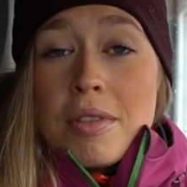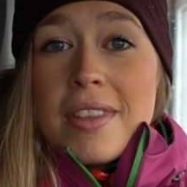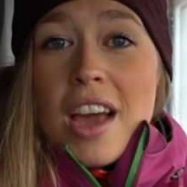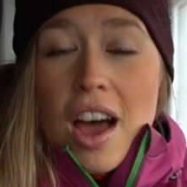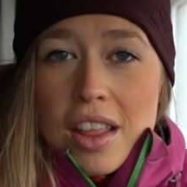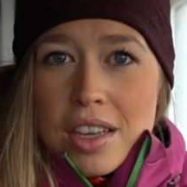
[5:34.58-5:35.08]
of
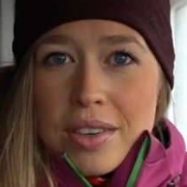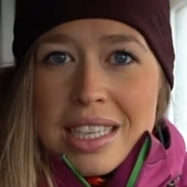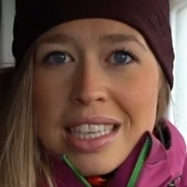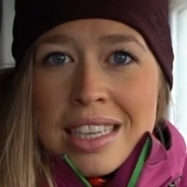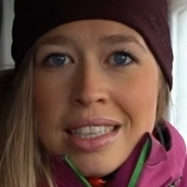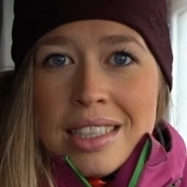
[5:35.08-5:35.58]
the other
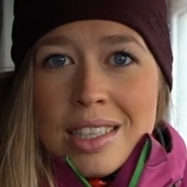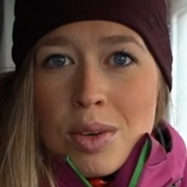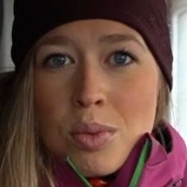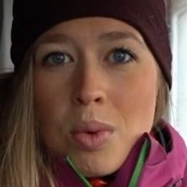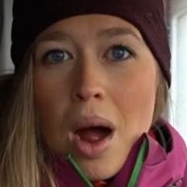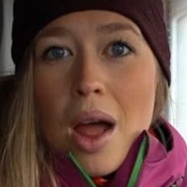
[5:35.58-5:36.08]
reasons
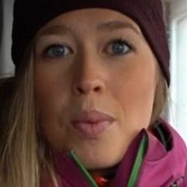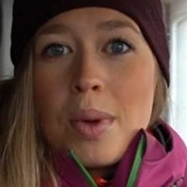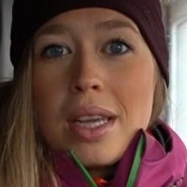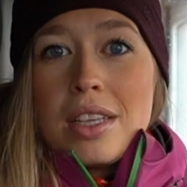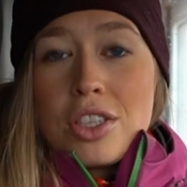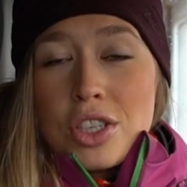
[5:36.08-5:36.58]
why
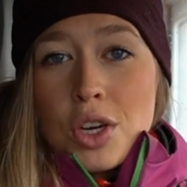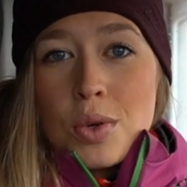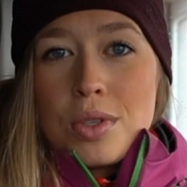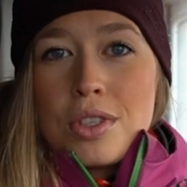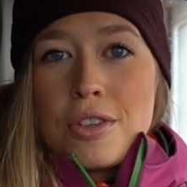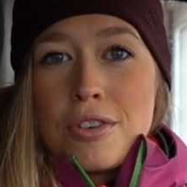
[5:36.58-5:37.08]
we
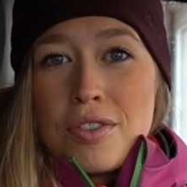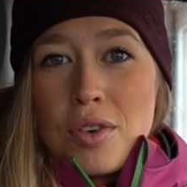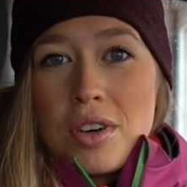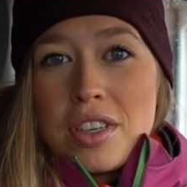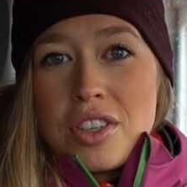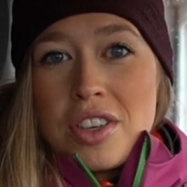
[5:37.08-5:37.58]
chose the
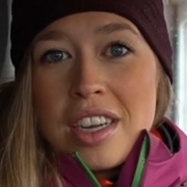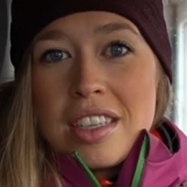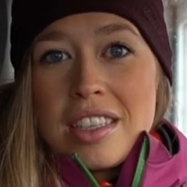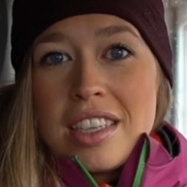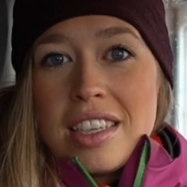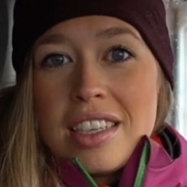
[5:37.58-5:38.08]
Ford
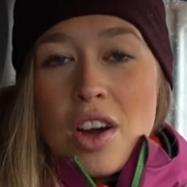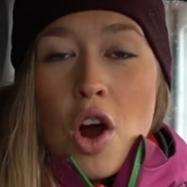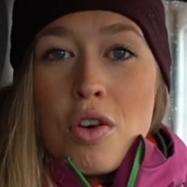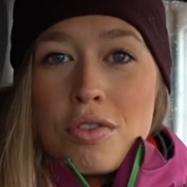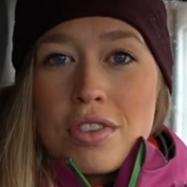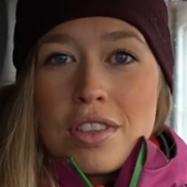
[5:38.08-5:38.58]
Transit
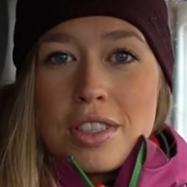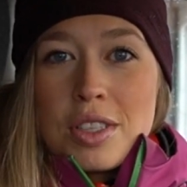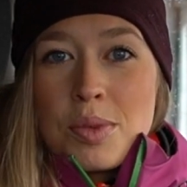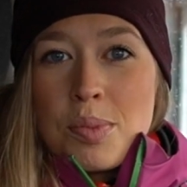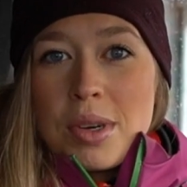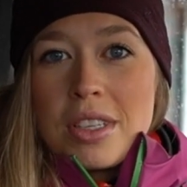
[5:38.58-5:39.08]
over the
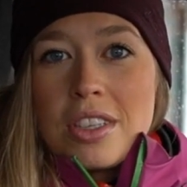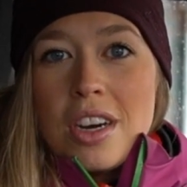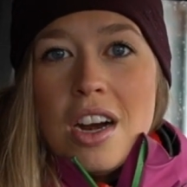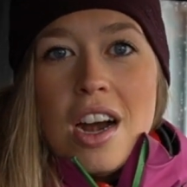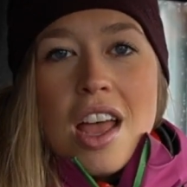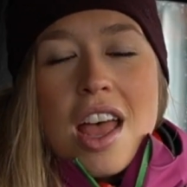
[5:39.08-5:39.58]

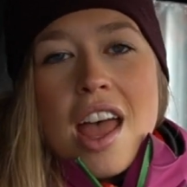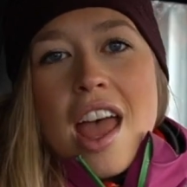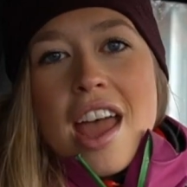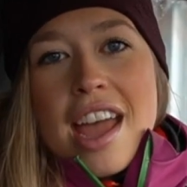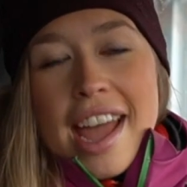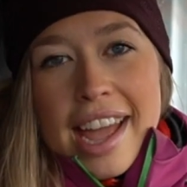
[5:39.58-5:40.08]
Sprinter
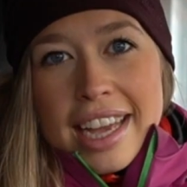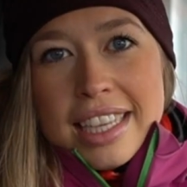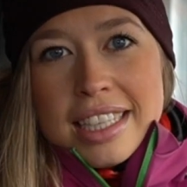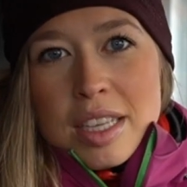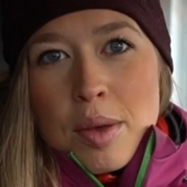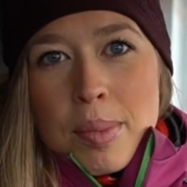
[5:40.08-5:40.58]

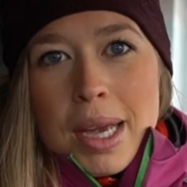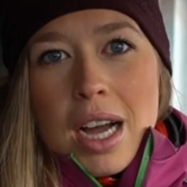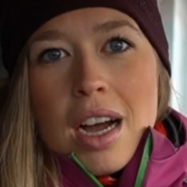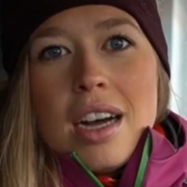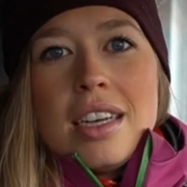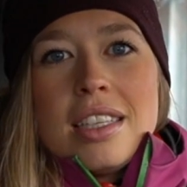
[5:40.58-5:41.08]
is
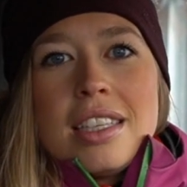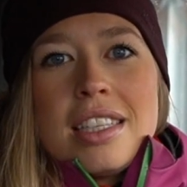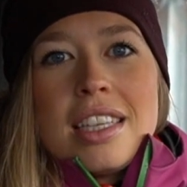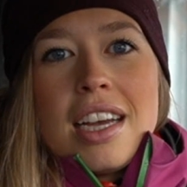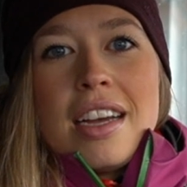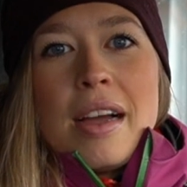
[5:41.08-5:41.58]

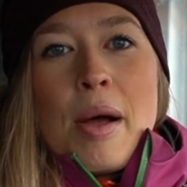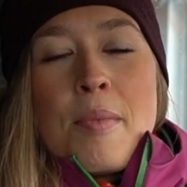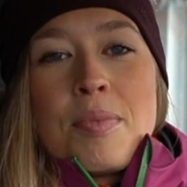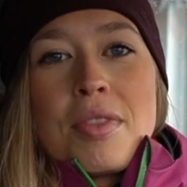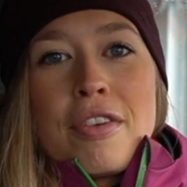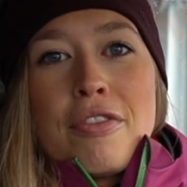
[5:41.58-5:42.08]
because
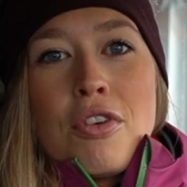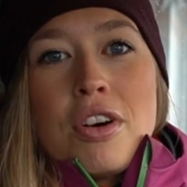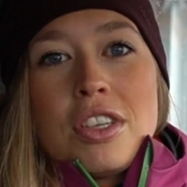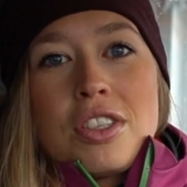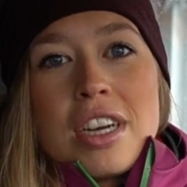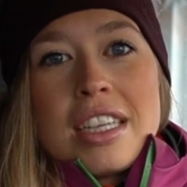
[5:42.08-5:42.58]
the
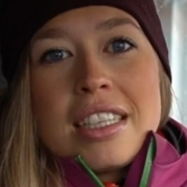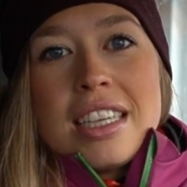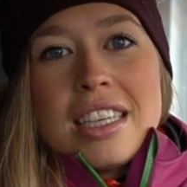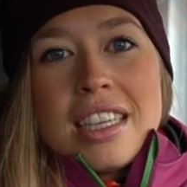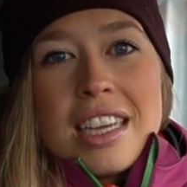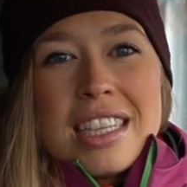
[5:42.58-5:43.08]
Ford
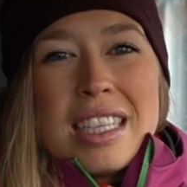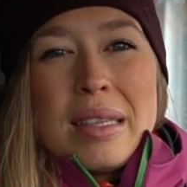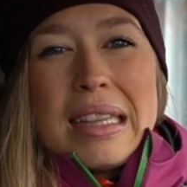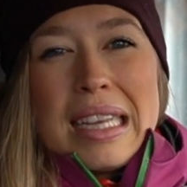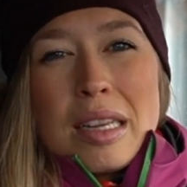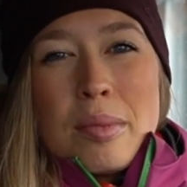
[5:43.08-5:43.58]
Transit, it's a
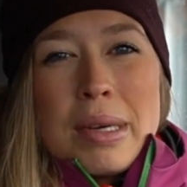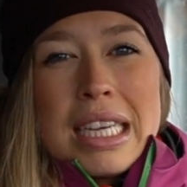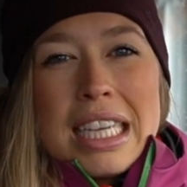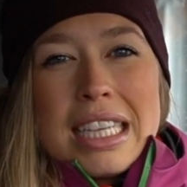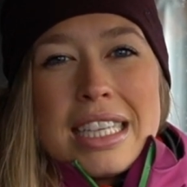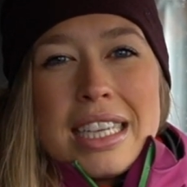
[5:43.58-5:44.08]
little bit
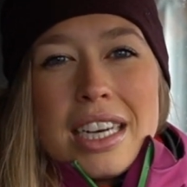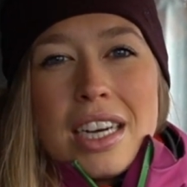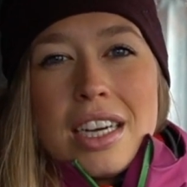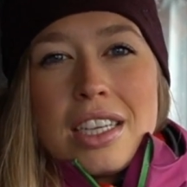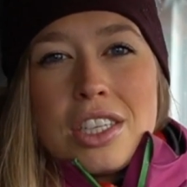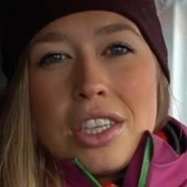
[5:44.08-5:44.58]

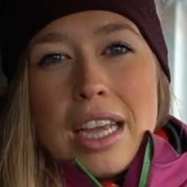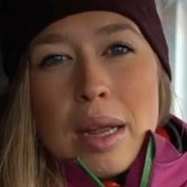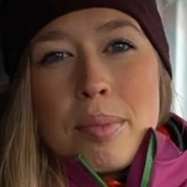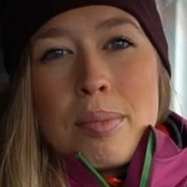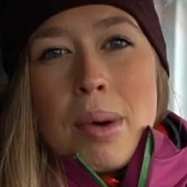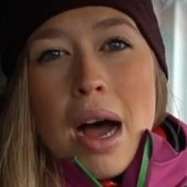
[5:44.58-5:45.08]
easier to
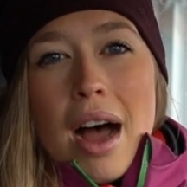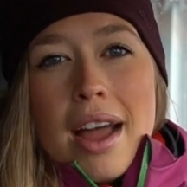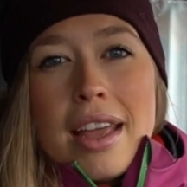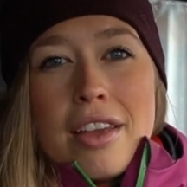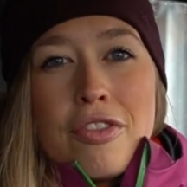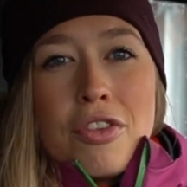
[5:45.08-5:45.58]
get by
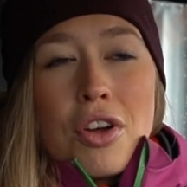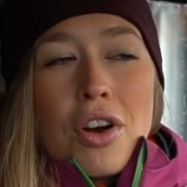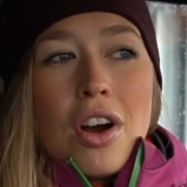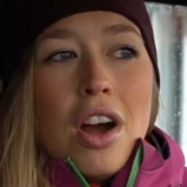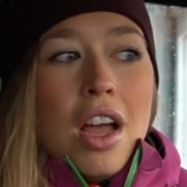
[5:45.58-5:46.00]
if you're